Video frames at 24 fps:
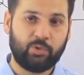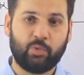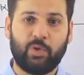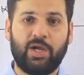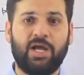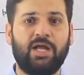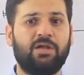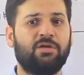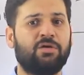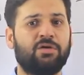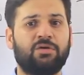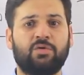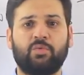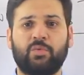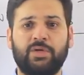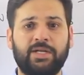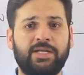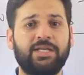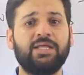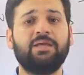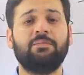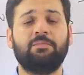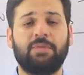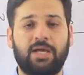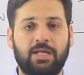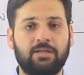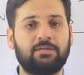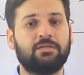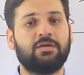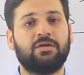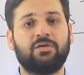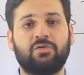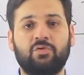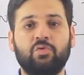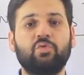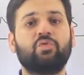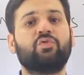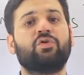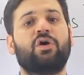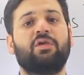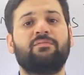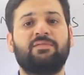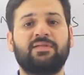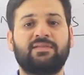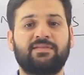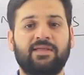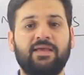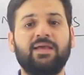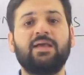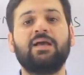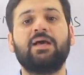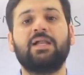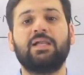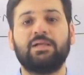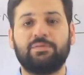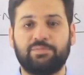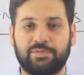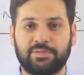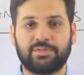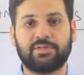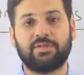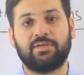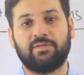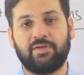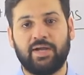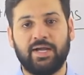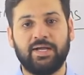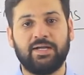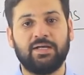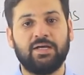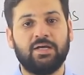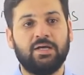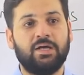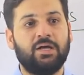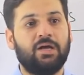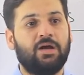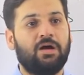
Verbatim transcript: 12 or 20 methods to solve a single question, right?